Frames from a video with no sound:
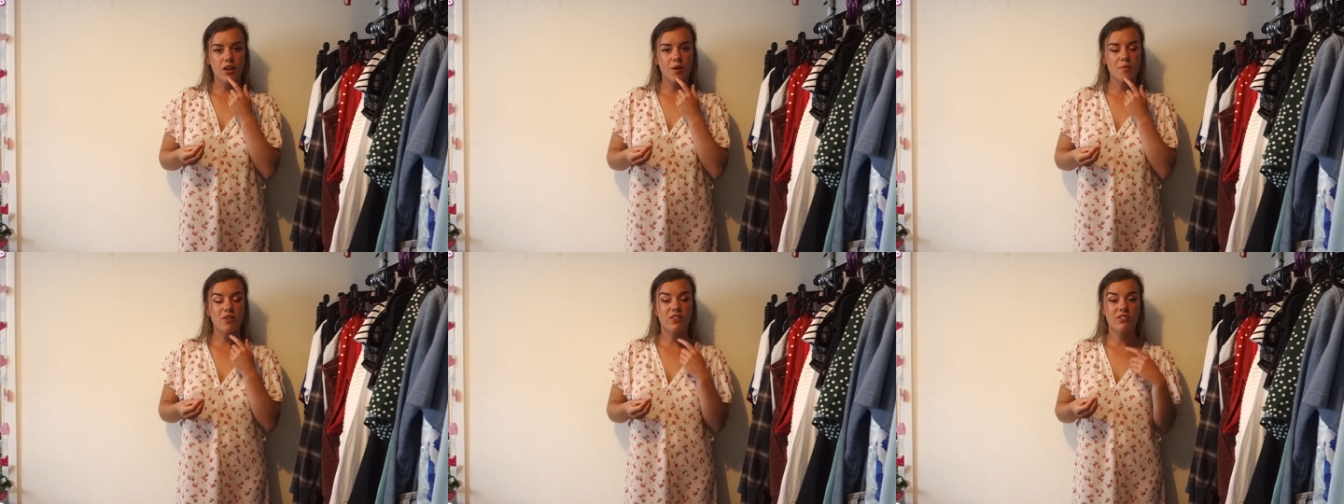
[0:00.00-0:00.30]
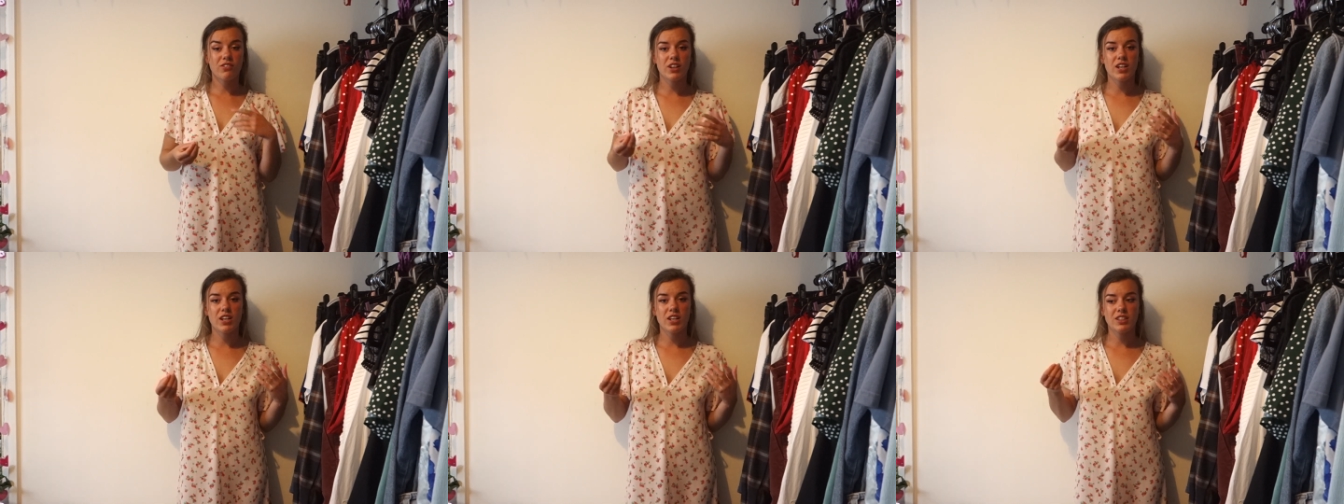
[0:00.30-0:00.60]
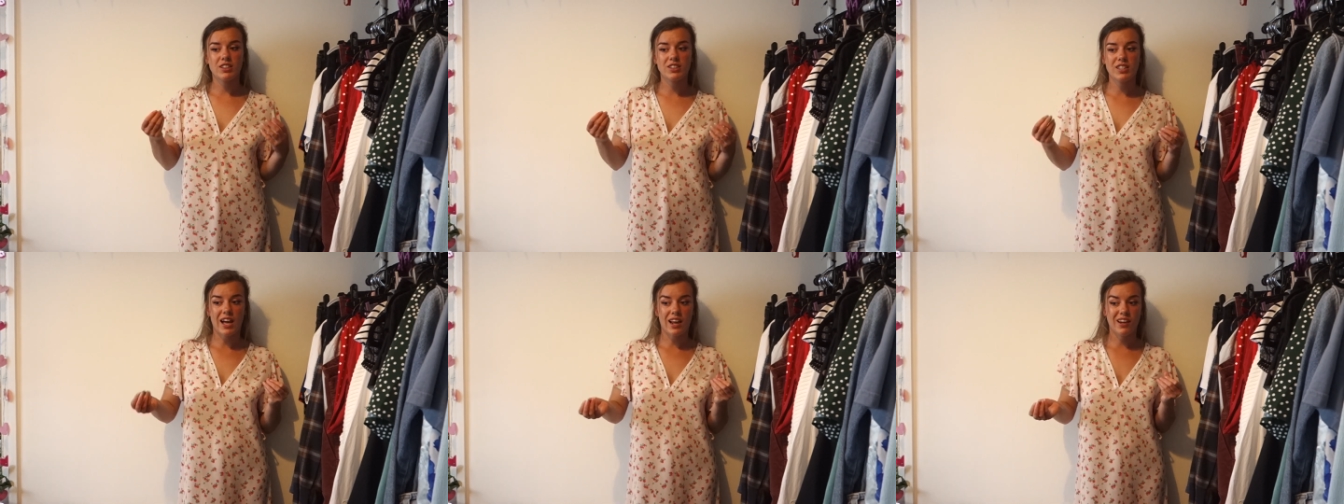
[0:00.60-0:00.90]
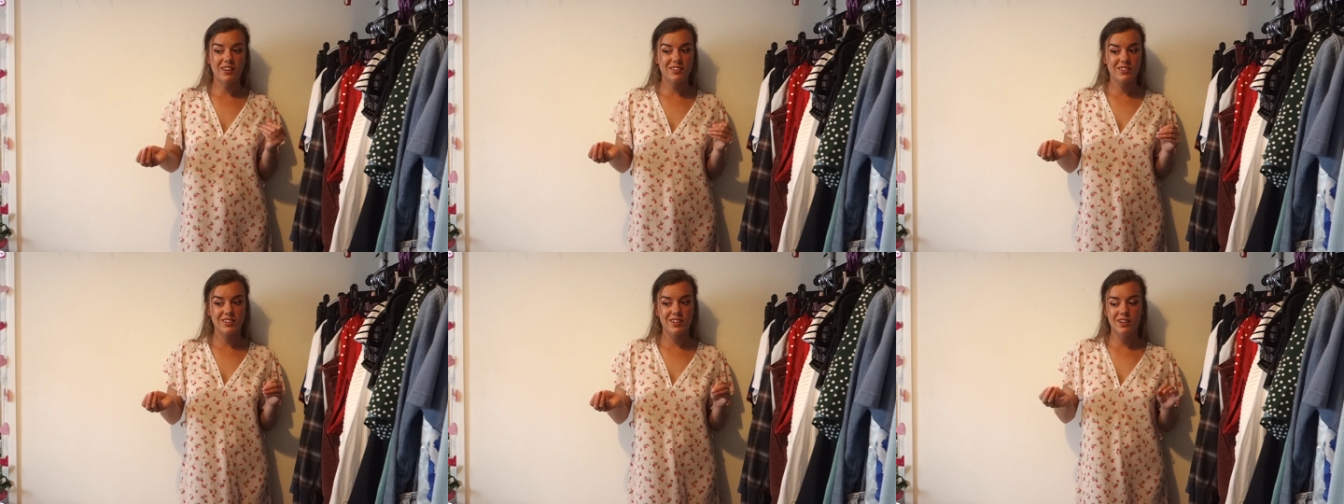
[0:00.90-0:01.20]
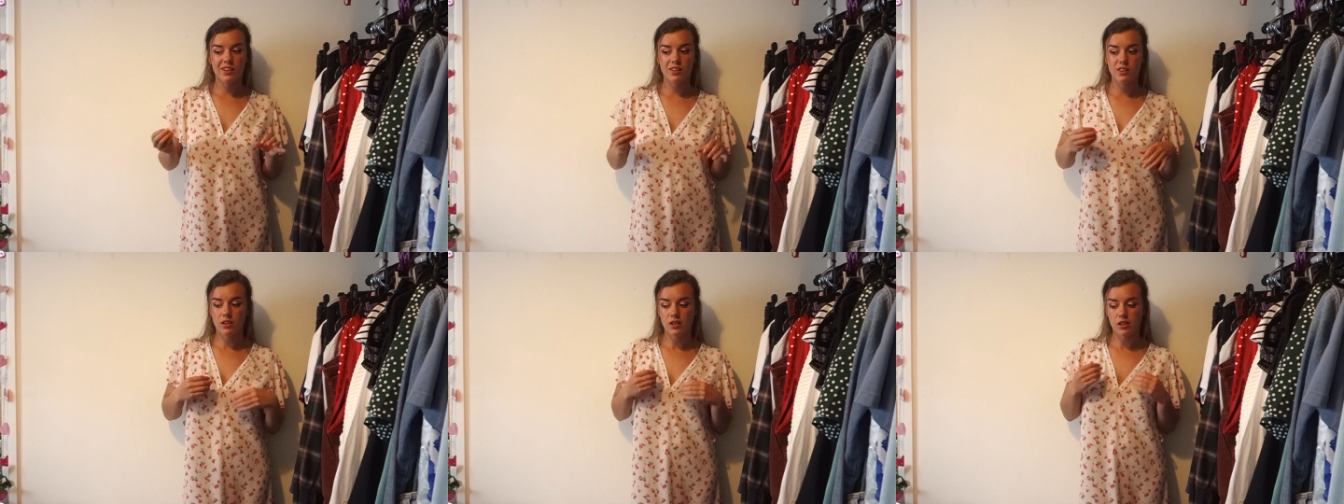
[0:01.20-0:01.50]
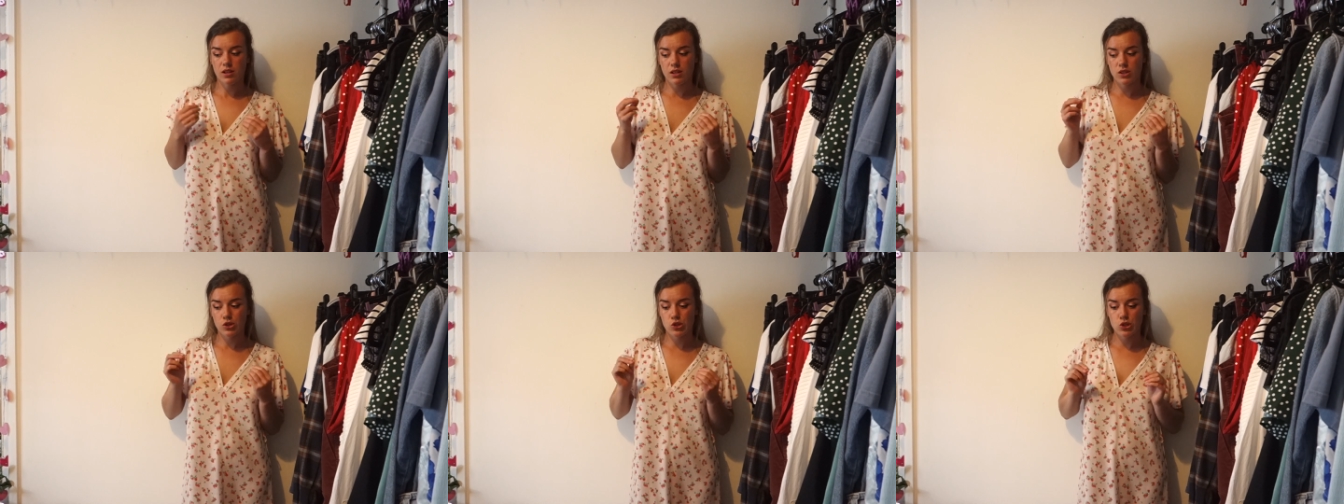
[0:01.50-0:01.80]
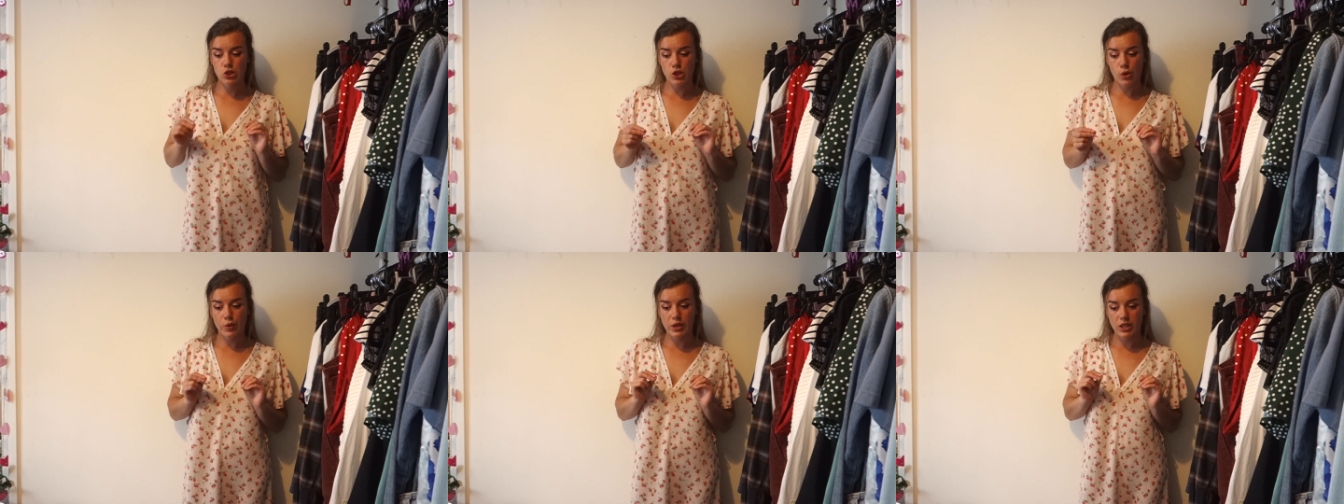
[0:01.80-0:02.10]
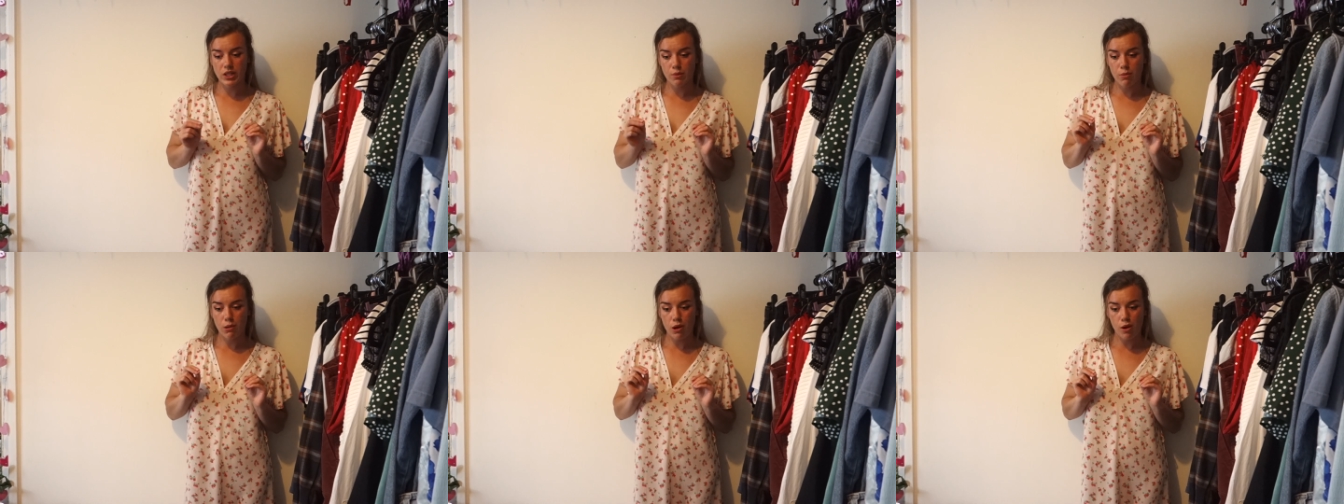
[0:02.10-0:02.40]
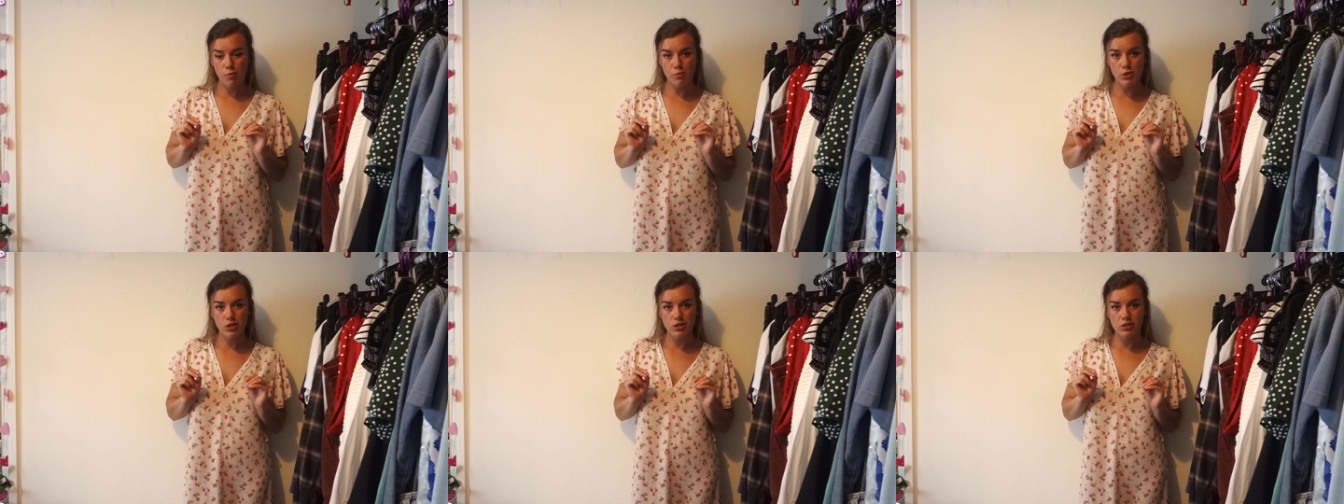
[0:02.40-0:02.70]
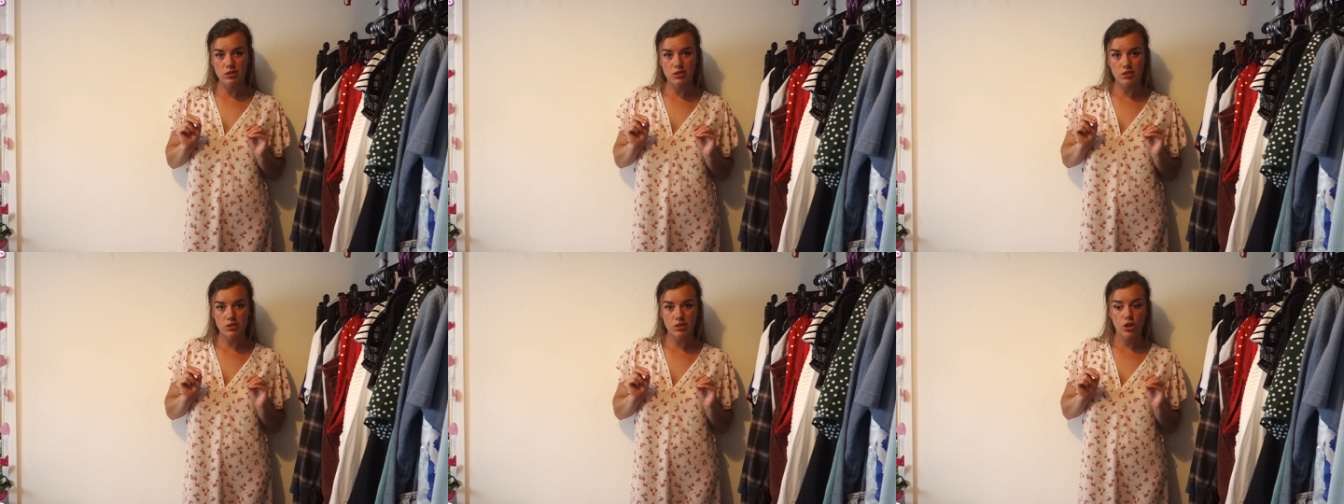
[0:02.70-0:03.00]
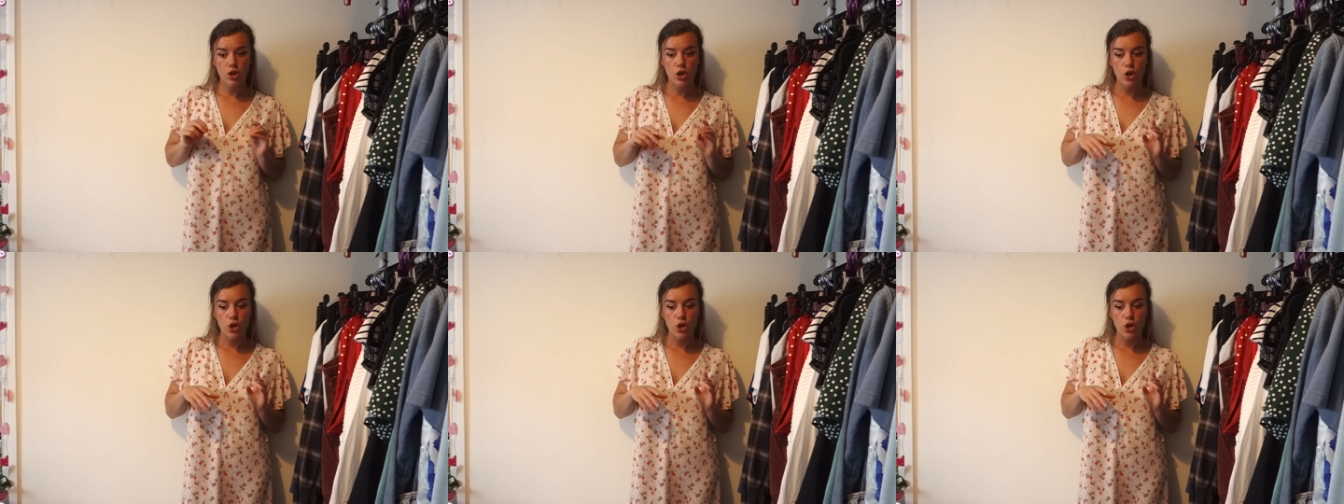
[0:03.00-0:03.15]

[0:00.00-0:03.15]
I'm not very talented in the sewing department,